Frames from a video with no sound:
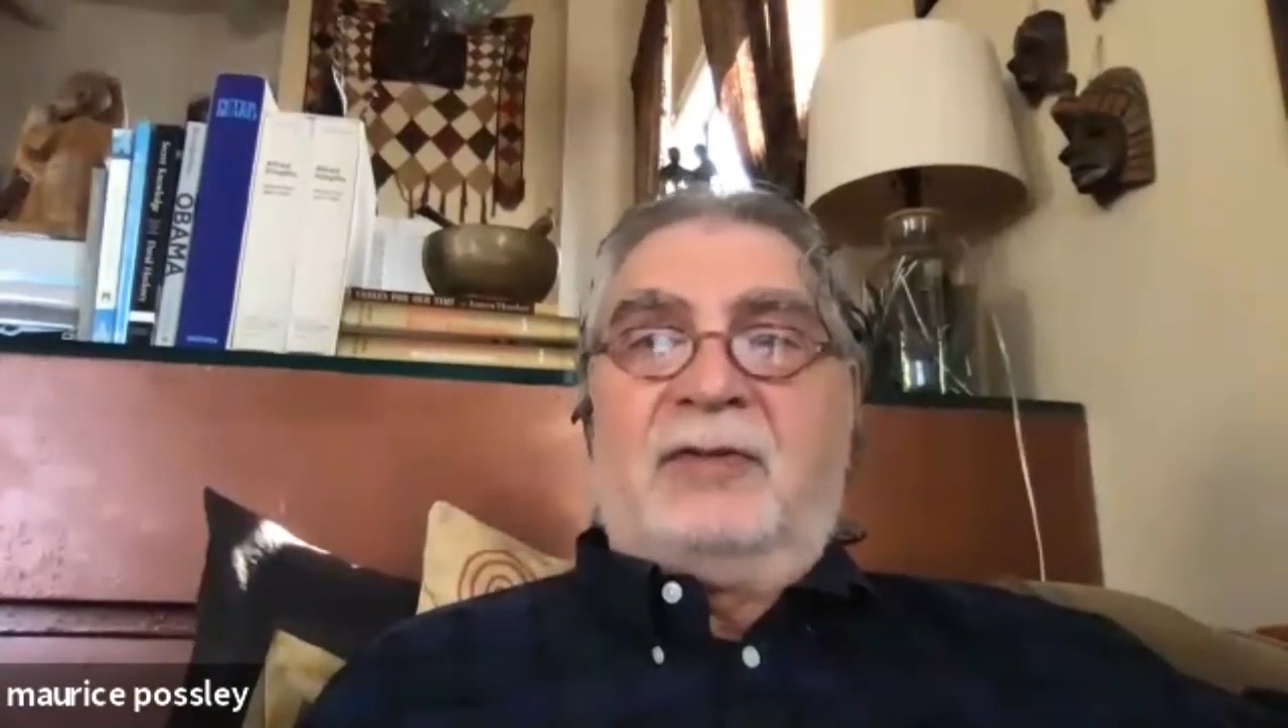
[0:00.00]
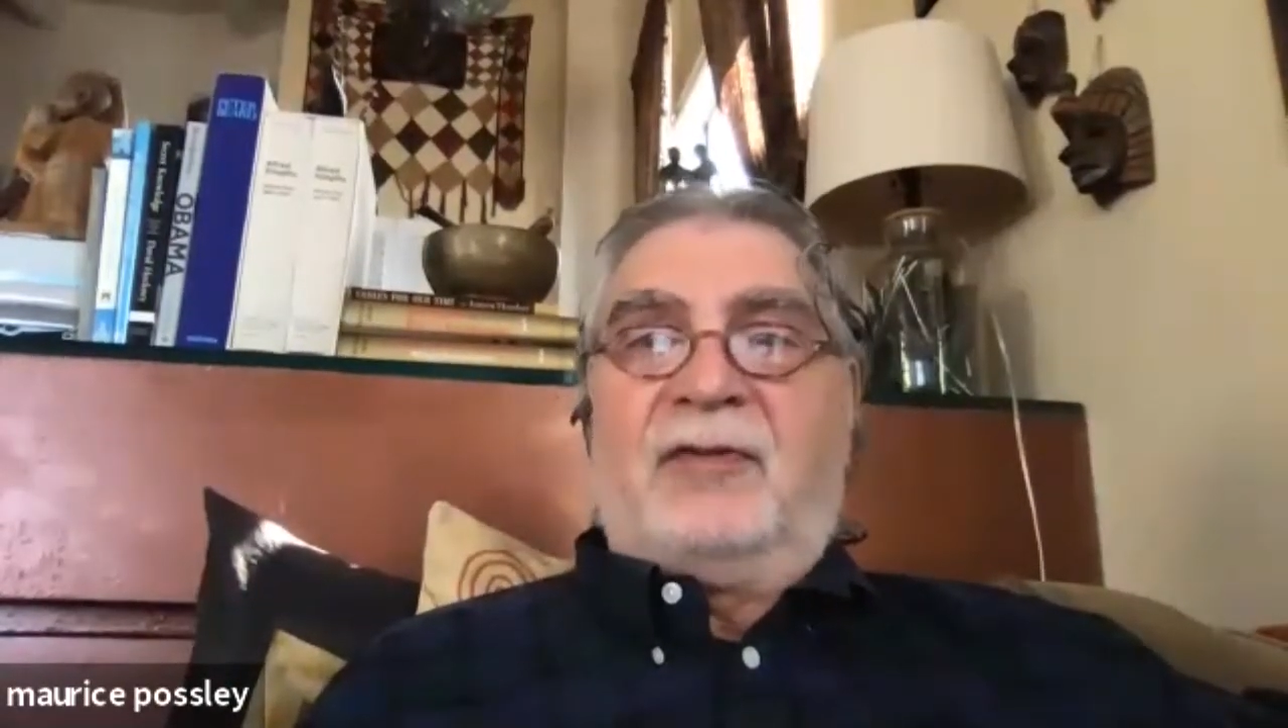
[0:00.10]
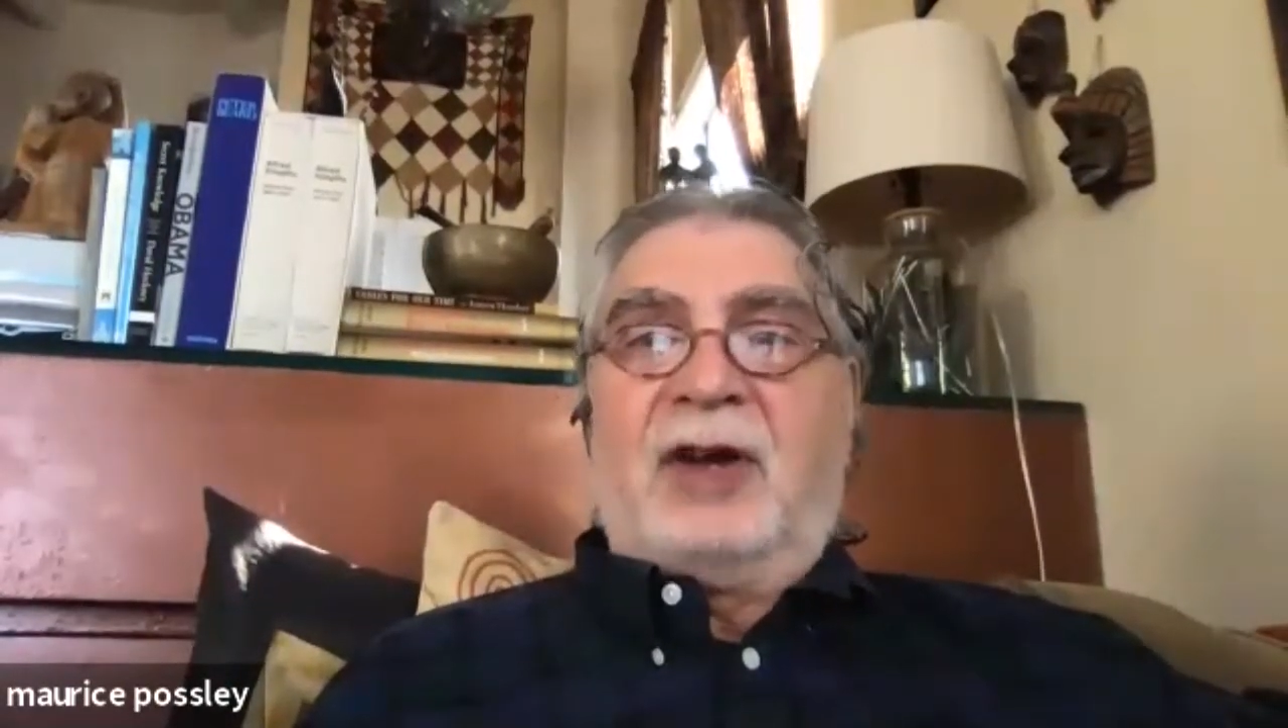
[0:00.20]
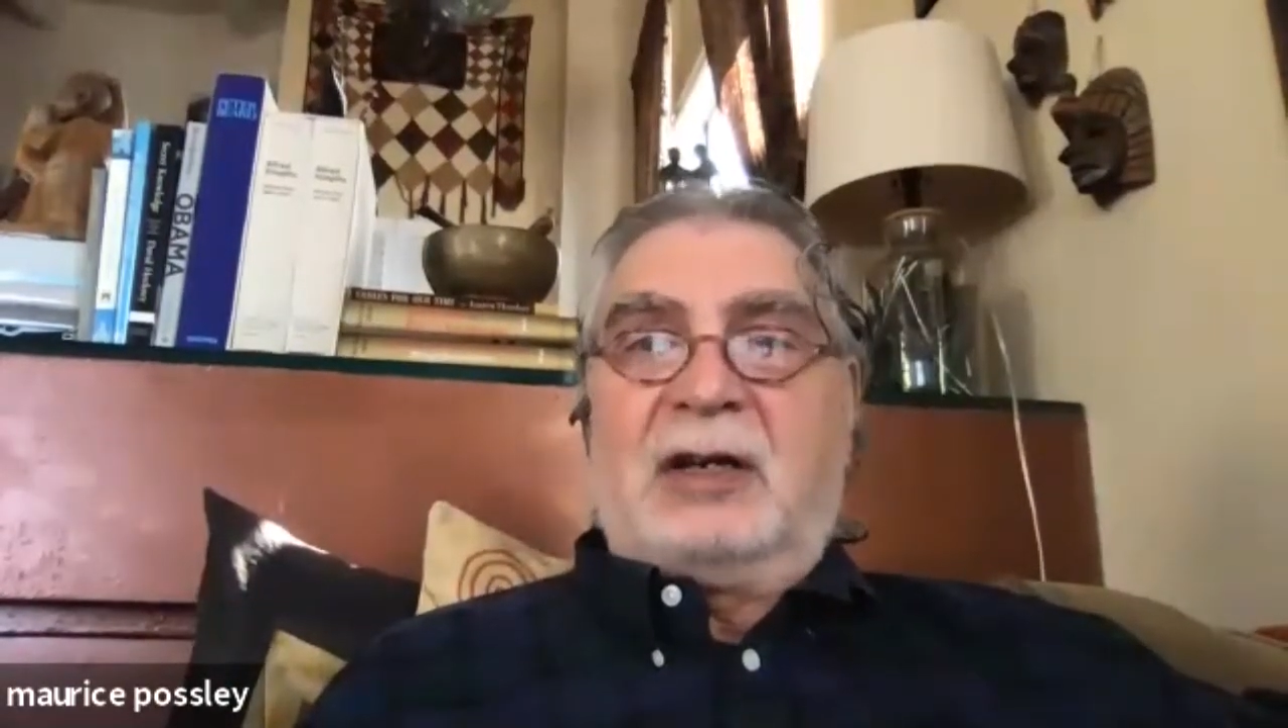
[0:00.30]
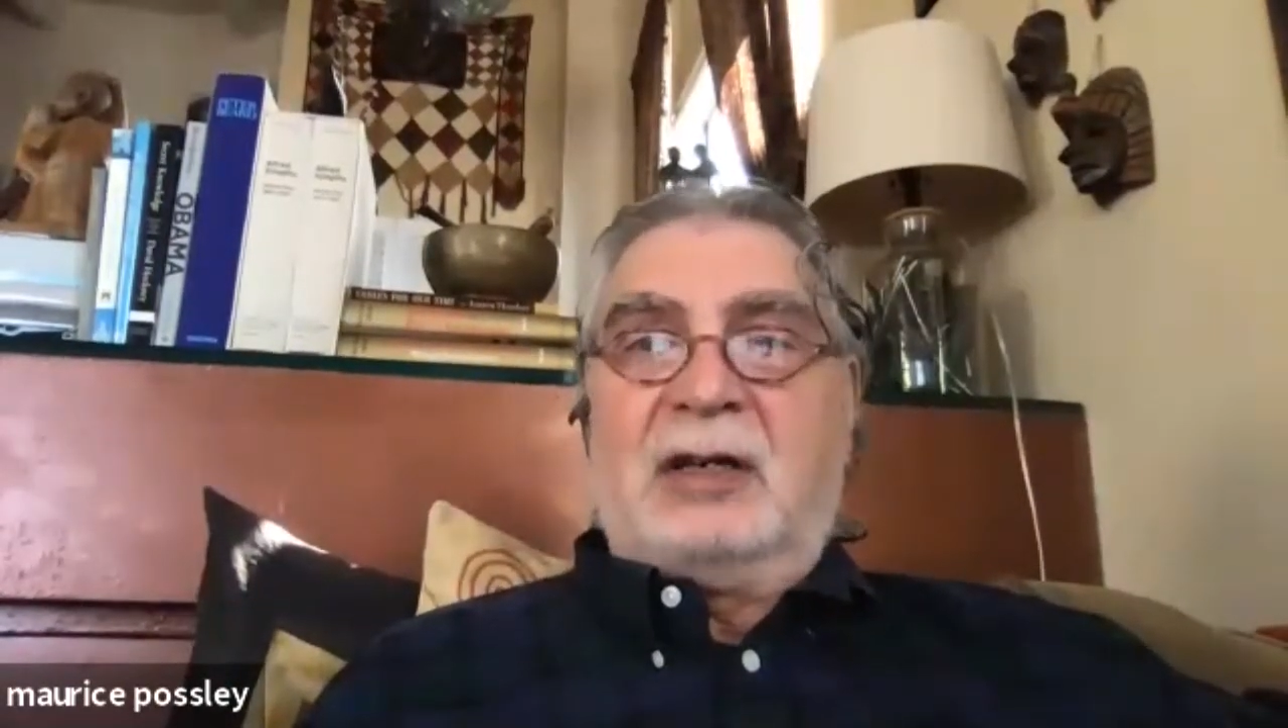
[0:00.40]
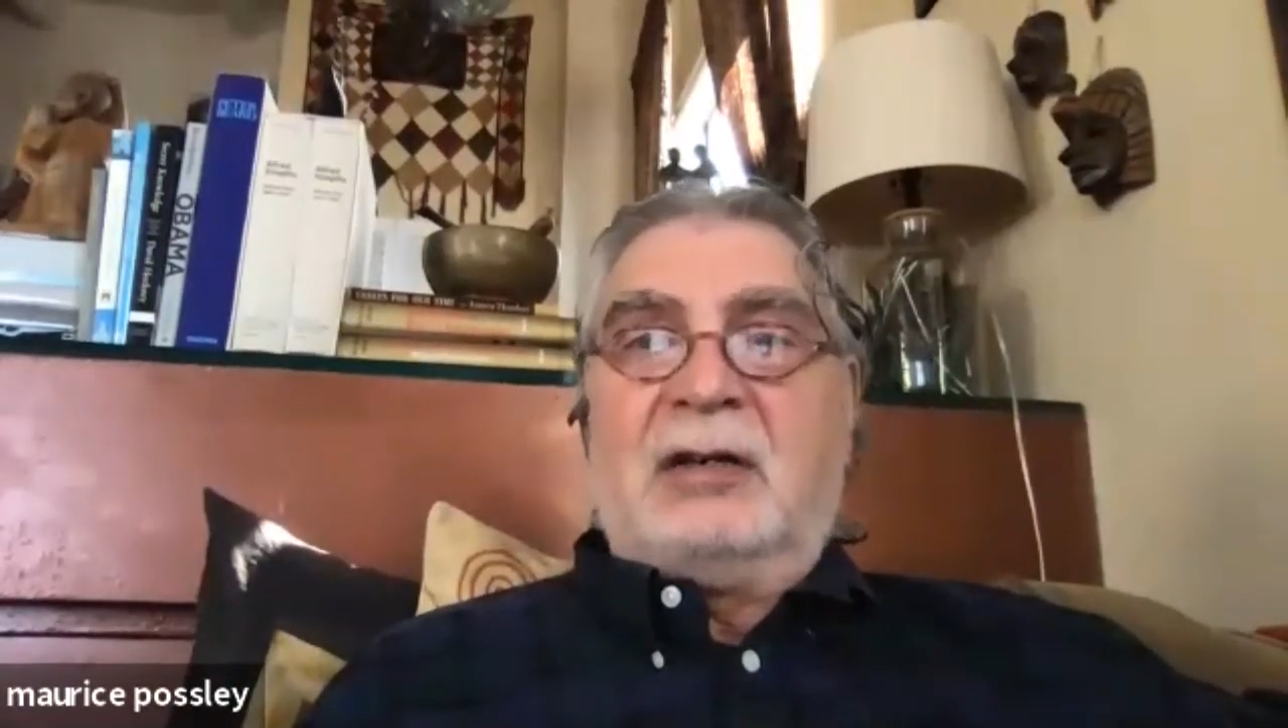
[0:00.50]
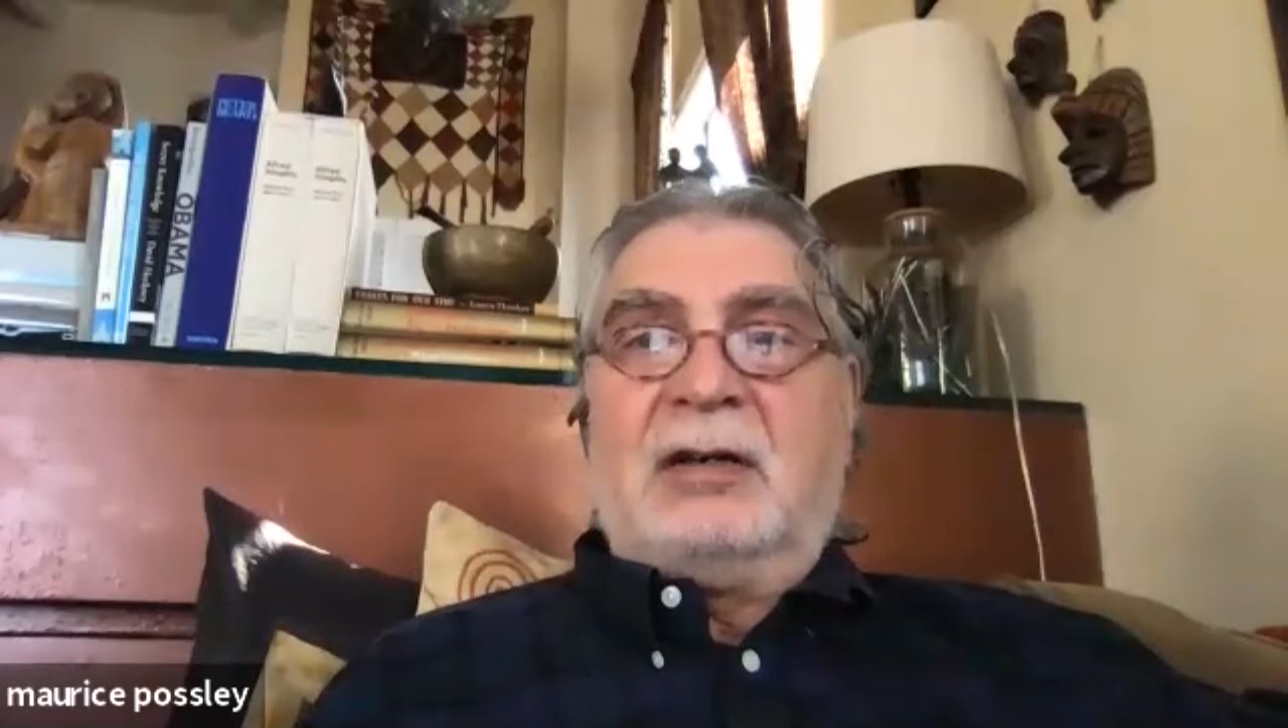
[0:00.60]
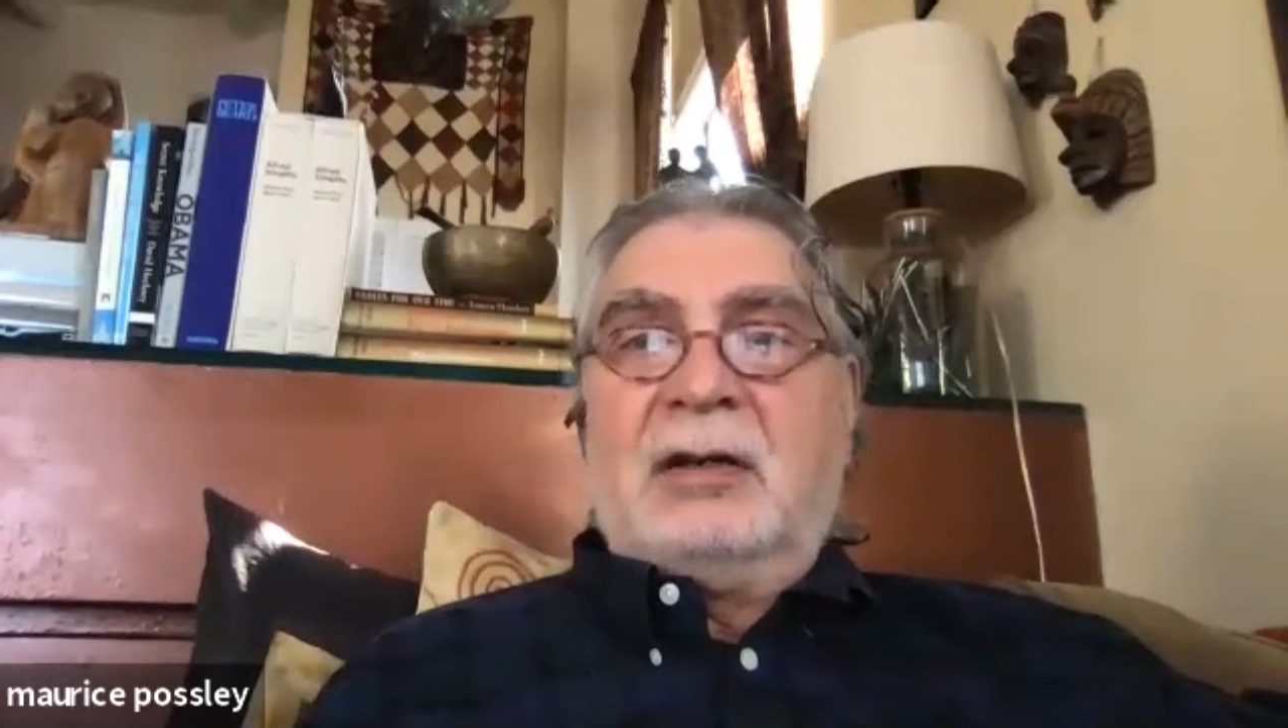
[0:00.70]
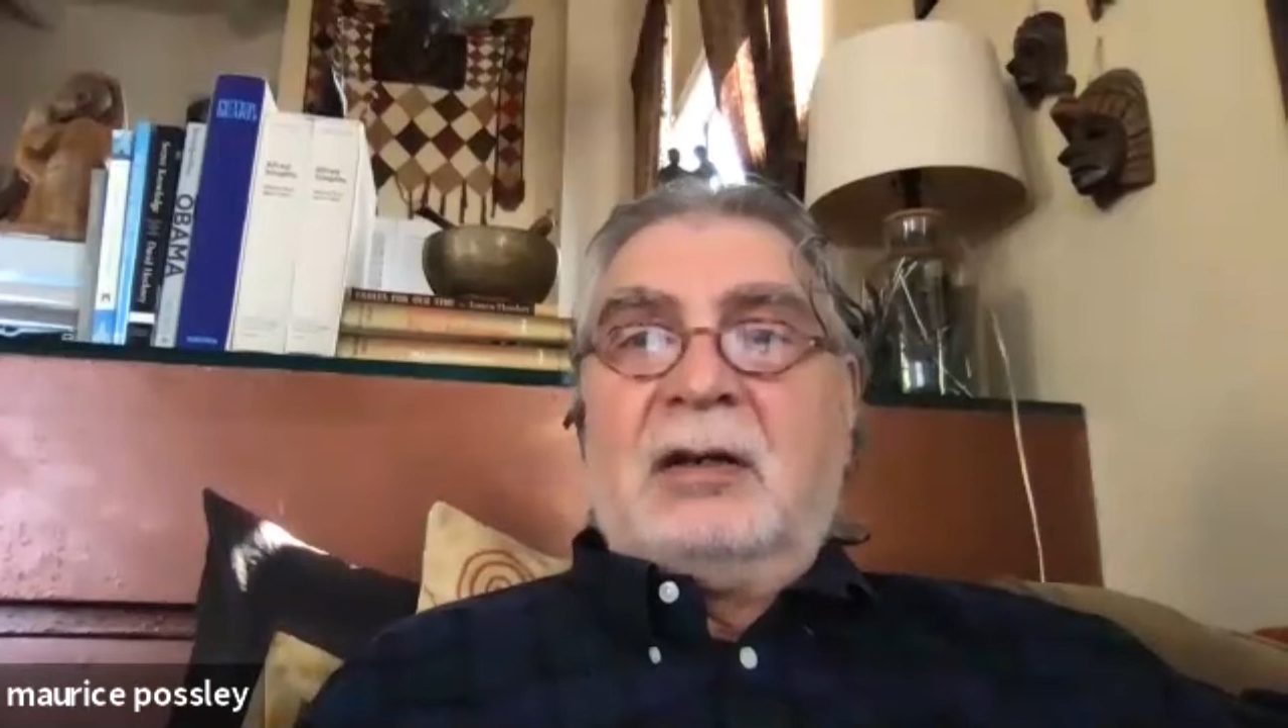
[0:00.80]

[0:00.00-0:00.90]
affected